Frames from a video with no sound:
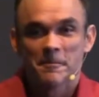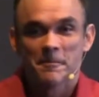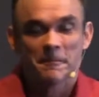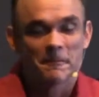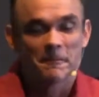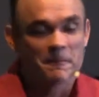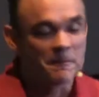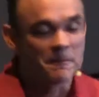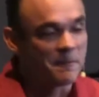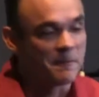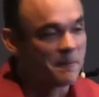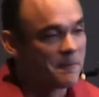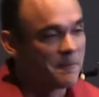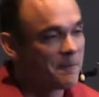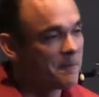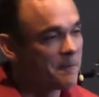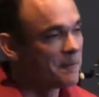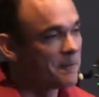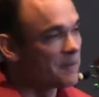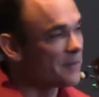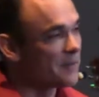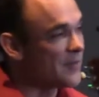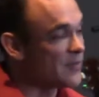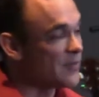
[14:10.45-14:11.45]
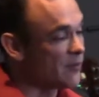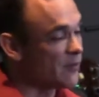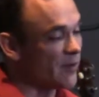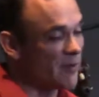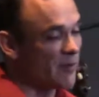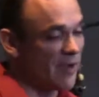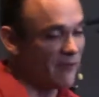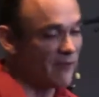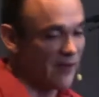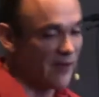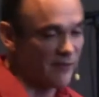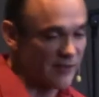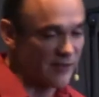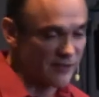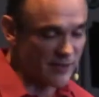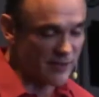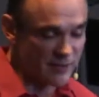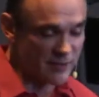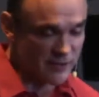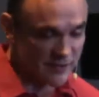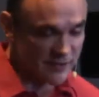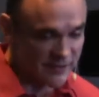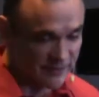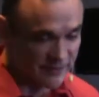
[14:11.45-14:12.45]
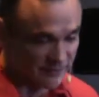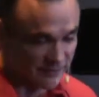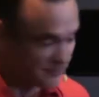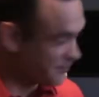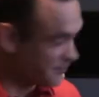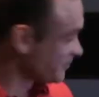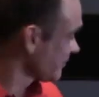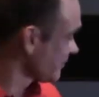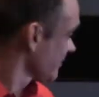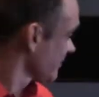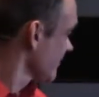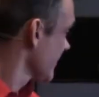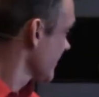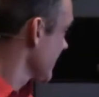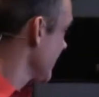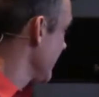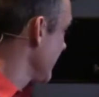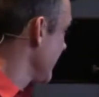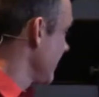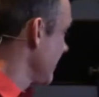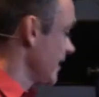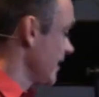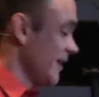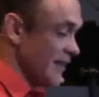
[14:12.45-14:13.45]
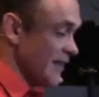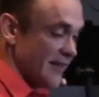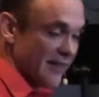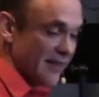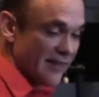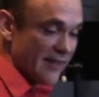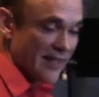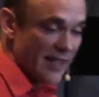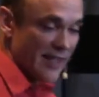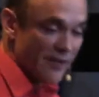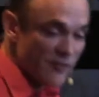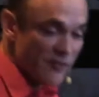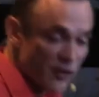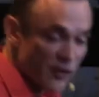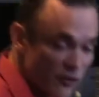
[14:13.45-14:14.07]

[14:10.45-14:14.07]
mm, this is one of my favorite scriptures. Yes. If your